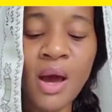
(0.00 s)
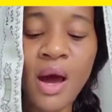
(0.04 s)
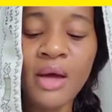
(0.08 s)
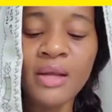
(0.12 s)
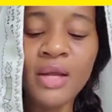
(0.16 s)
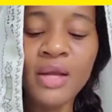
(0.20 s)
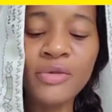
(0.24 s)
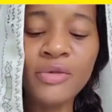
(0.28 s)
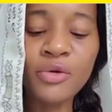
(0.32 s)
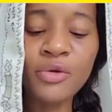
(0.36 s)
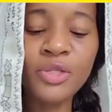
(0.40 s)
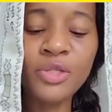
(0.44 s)

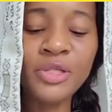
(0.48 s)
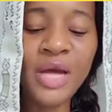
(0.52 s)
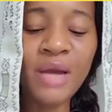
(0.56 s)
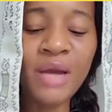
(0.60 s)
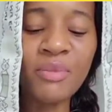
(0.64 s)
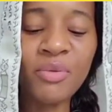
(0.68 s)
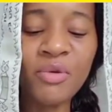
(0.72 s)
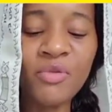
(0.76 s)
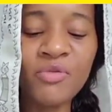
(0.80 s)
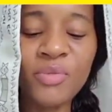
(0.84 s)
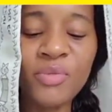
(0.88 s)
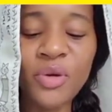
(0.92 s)
Another
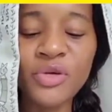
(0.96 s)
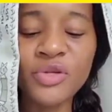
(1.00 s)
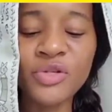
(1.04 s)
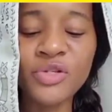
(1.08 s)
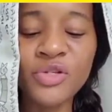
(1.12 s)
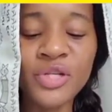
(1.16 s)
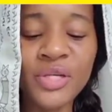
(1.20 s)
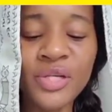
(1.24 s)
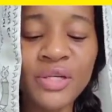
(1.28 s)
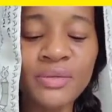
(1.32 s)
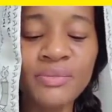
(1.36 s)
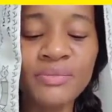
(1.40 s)
type of
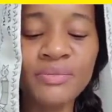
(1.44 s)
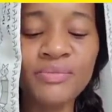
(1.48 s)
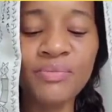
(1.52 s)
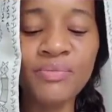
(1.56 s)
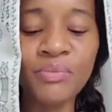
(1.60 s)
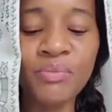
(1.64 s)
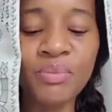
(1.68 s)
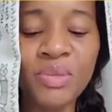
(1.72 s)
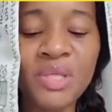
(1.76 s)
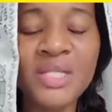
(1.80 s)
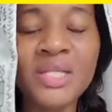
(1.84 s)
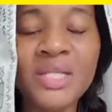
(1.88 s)
person,
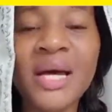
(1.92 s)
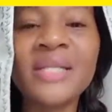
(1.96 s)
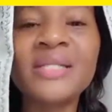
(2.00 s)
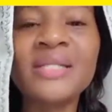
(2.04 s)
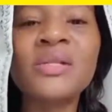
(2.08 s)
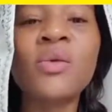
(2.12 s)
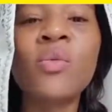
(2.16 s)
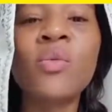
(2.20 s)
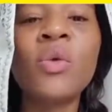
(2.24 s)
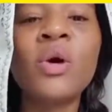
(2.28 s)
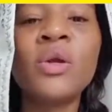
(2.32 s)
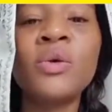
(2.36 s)

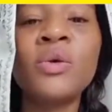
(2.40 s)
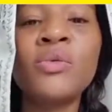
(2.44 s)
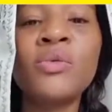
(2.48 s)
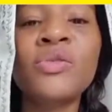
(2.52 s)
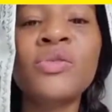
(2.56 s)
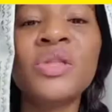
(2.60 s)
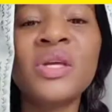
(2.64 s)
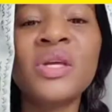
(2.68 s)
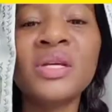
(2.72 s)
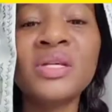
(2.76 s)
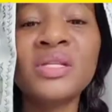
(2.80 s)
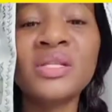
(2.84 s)
besides the one who
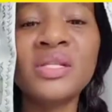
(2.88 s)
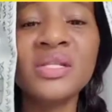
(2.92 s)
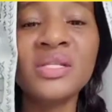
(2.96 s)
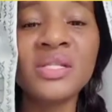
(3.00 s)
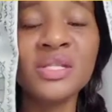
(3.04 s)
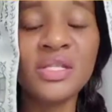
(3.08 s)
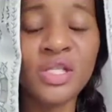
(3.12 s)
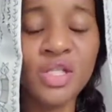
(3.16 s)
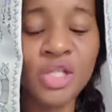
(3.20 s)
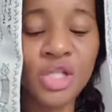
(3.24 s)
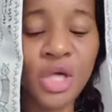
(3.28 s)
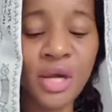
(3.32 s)
thinks it's
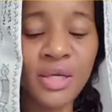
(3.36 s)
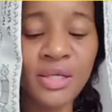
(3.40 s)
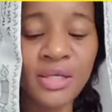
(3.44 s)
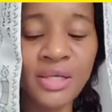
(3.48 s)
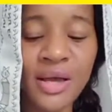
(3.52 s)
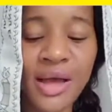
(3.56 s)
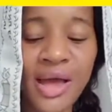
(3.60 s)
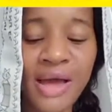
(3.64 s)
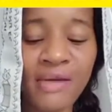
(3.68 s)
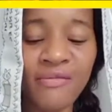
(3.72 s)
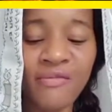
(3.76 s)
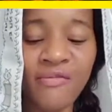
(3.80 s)
a shot
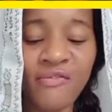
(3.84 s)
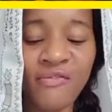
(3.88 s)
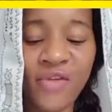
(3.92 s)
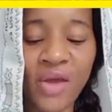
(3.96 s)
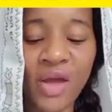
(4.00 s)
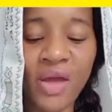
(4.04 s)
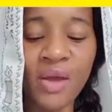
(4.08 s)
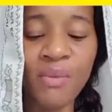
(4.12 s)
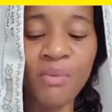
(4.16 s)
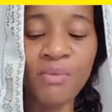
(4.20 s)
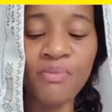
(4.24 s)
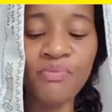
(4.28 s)
at
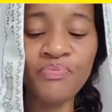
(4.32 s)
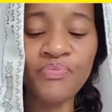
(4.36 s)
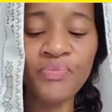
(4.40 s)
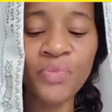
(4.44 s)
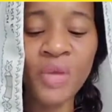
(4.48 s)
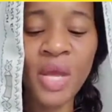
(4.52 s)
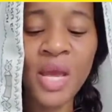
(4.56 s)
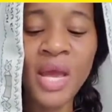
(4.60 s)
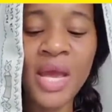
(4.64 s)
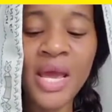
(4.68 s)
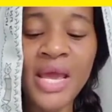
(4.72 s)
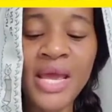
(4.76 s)
fame,
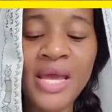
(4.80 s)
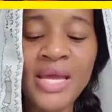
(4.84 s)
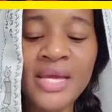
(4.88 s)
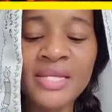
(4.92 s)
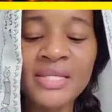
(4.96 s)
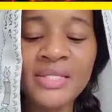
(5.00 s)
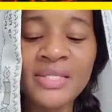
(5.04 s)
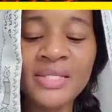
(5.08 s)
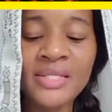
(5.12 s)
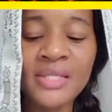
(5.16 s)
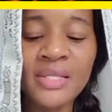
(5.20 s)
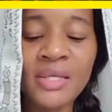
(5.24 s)

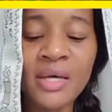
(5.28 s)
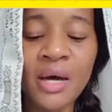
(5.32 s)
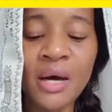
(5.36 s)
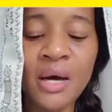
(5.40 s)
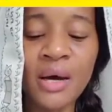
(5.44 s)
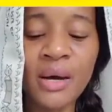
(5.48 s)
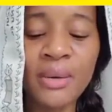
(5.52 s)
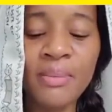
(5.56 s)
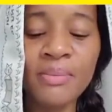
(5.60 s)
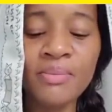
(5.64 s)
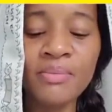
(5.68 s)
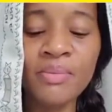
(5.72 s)
is
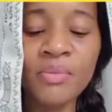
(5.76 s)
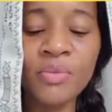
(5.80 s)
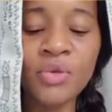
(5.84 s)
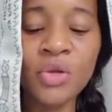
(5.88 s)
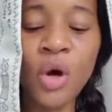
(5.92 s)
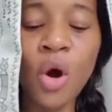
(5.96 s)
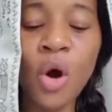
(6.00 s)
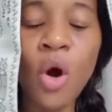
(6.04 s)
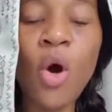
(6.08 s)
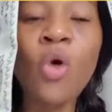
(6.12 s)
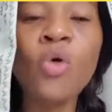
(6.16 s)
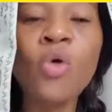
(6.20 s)

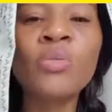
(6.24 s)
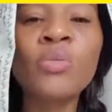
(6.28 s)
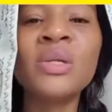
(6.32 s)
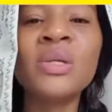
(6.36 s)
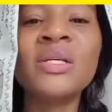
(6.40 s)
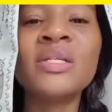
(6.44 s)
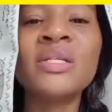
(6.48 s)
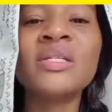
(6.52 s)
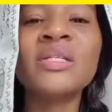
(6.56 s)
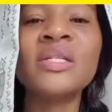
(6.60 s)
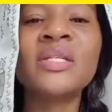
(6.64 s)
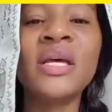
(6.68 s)
the
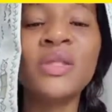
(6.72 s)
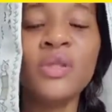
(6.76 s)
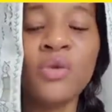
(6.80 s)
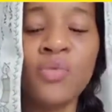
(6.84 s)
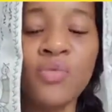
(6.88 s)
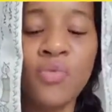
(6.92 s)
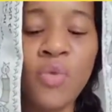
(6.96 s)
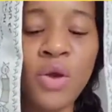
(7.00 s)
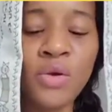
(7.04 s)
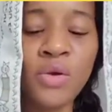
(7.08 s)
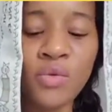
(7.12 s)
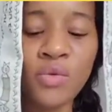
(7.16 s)
homeless and
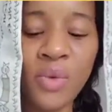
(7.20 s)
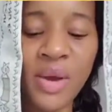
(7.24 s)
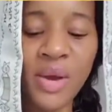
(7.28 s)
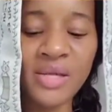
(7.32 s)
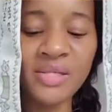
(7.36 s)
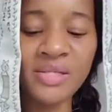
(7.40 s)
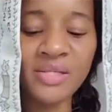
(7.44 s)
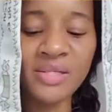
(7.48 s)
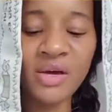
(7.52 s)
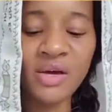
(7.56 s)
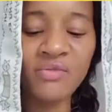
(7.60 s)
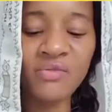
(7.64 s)
the
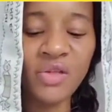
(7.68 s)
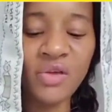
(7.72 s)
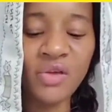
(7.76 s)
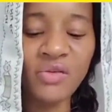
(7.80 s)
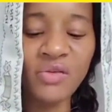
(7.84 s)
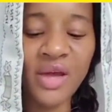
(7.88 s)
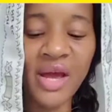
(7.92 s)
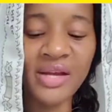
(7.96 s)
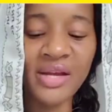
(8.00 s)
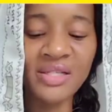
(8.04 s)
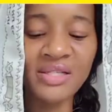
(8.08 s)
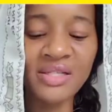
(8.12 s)
runaways of the
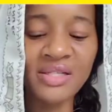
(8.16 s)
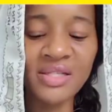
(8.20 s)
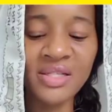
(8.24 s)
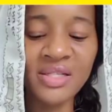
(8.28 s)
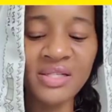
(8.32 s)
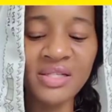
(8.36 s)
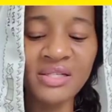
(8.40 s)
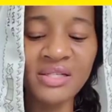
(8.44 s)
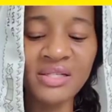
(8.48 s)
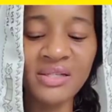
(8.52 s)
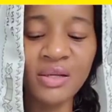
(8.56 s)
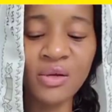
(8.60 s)
United
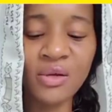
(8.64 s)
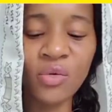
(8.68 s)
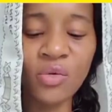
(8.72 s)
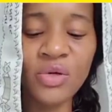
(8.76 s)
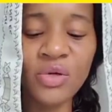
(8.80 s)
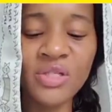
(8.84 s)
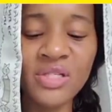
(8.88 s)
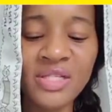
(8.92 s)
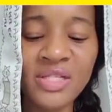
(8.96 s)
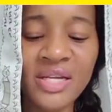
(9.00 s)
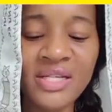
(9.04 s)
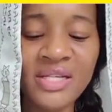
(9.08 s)
States. The
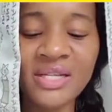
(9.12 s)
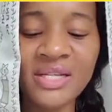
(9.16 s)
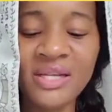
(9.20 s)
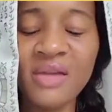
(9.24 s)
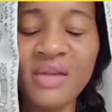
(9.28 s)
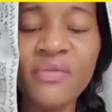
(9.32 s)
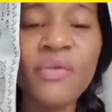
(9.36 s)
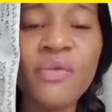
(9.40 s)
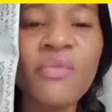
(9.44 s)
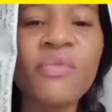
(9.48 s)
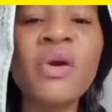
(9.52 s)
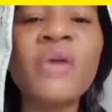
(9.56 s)
Lord says that
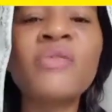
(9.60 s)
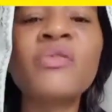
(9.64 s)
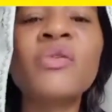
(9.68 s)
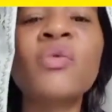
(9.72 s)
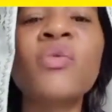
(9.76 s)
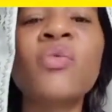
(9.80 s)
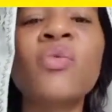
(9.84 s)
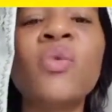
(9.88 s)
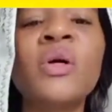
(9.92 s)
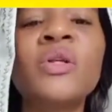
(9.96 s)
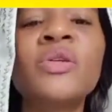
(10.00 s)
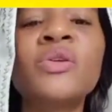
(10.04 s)
if you've ever
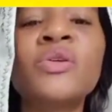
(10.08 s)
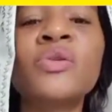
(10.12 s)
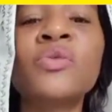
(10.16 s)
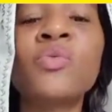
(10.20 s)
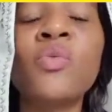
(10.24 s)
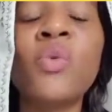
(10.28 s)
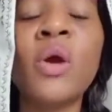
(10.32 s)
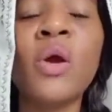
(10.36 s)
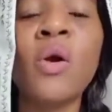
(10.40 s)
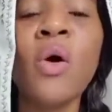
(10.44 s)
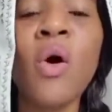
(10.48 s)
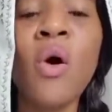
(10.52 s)
wondered
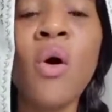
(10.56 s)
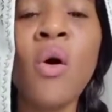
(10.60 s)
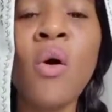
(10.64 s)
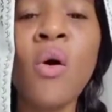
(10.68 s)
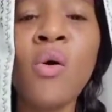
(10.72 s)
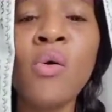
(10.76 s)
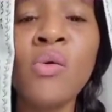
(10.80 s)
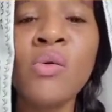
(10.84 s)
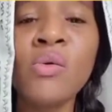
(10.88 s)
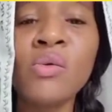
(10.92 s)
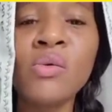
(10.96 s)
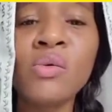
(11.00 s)
where
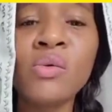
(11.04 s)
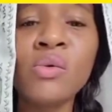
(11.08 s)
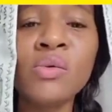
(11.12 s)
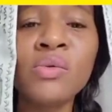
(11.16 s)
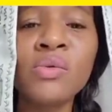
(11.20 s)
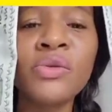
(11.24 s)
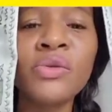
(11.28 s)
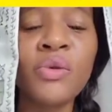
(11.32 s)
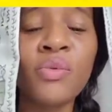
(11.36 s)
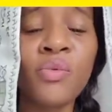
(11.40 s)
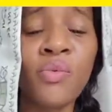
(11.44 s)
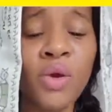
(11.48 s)

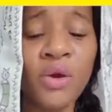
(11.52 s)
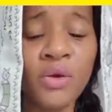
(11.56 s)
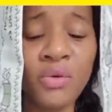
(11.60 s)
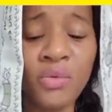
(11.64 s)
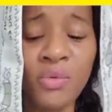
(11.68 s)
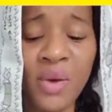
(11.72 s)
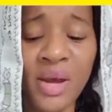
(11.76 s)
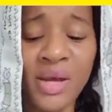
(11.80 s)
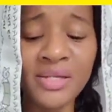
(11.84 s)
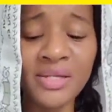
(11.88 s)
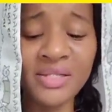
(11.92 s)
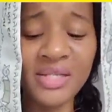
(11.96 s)
all the
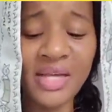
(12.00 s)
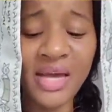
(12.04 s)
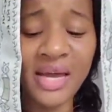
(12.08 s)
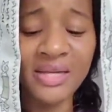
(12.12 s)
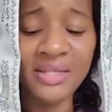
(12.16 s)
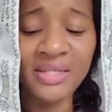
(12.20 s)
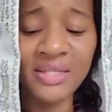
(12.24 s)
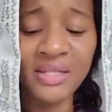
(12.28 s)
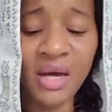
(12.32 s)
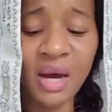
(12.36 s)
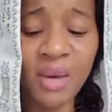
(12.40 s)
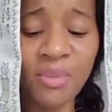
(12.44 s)
runaways
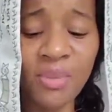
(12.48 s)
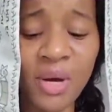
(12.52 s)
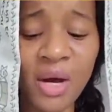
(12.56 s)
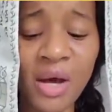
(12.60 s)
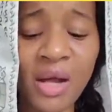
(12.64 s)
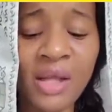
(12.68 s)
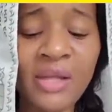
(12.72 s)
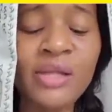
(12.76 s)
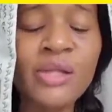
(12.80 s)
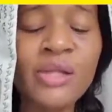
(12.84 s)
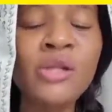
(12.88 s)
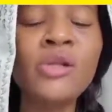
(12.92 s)
end up,
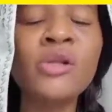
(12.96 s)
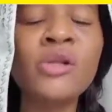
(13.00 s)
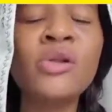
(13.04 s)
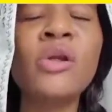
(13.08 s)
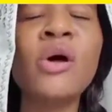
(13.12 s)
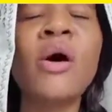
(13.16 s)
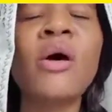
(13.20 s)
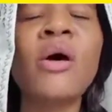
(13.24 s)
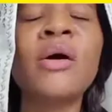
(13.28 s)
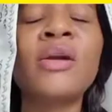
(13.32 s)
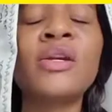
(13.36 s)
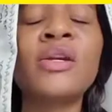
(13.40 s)
a
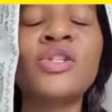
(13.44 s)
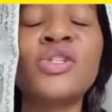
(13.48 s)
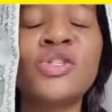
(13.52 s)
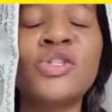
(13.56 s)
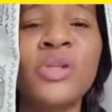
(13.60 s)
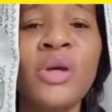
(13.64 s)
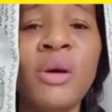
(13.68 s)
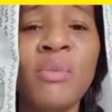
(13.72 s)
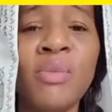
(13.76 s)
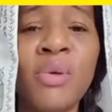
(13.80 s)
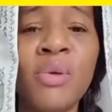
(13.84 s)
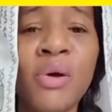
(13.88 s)
large
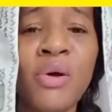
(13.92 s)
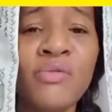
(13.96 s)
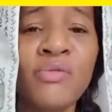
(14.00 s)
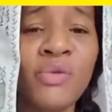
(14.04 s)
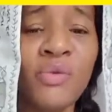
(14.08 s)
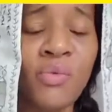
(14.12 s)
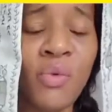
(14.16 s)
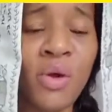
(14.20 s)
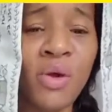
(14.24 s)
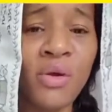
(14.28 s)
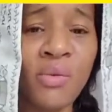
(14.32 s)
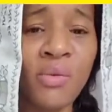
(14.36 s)
number of
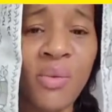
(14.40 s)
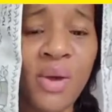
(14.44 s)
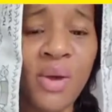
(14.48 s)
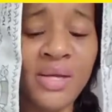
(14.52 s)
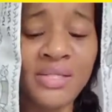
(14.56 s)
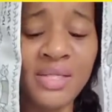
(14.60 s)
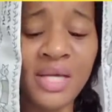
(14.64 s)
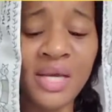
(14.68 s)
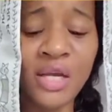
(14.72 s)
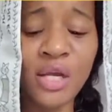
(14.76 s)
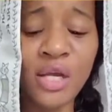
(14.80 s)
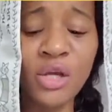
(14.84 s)
the
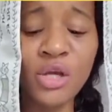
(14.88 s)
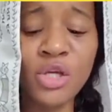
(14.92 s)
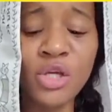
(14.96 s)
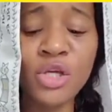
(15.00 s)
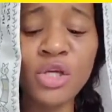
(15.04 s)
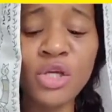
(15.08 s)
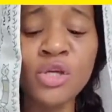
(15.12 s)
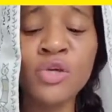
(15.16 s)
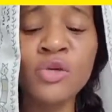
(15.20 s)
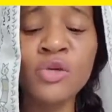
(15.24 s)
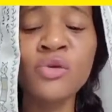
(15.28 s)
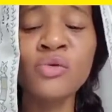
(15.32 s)
runaways and a
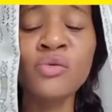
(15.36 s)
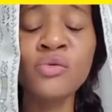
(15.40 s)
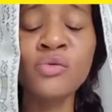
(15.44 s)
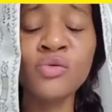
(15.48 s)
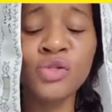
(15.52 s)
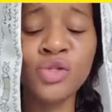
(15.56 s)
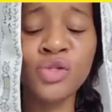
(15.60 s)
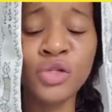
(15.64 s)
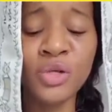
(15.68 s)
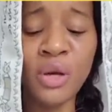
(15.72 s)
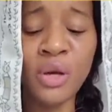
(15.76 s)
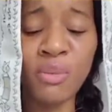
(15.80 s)

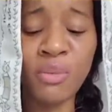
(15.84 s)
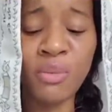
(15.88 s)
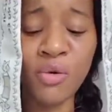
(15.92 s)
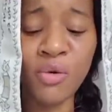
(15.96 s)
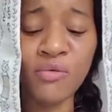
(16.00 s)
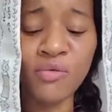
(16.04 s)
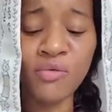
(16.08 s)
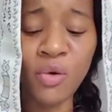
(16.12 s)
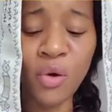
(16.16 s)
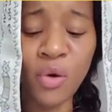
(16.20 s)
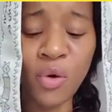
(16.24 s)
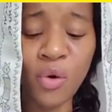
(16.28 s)
huge number
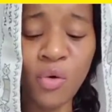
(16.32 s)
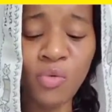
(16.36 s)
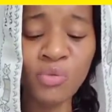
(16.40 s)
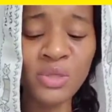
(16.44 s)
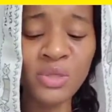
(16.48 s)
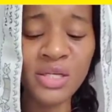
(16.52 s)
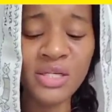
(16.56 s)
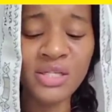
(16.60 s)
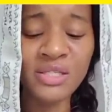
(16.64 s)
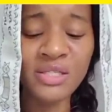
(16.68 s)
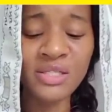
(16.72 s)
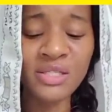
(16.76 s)
of the
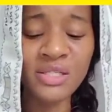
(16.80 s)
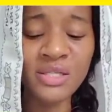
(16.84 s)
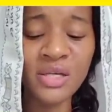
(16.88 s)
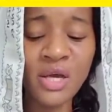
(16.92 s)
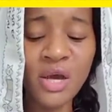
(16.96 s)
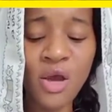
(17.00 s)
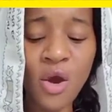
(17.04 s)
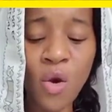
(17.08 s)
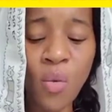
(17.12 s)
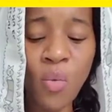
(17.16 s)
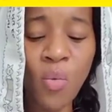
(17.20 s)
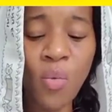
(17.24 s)
homeless,
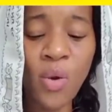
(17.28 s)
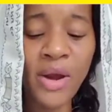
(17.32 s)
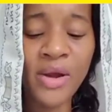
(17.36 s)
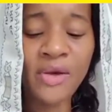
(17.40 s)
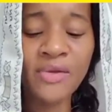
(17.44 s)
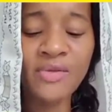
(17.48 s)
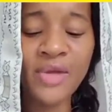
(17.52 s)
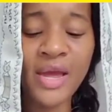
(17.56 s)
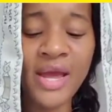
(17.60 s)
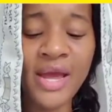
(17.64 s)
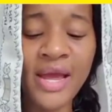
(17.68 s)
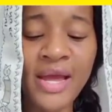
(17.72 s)

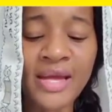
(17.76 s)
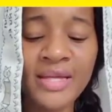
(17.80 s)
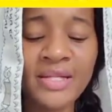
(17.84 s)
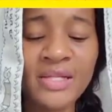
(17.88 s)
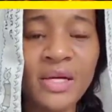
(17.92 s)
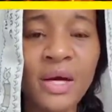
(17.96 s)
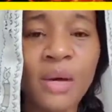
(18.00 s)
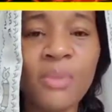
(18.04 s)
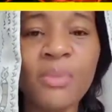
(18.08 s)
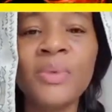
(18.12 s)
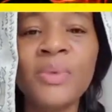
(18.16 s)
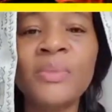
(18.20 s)
where they
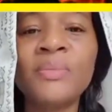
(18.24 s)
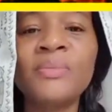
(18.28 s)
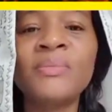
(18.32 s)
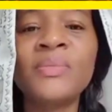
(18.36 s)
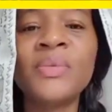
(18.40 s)
end up,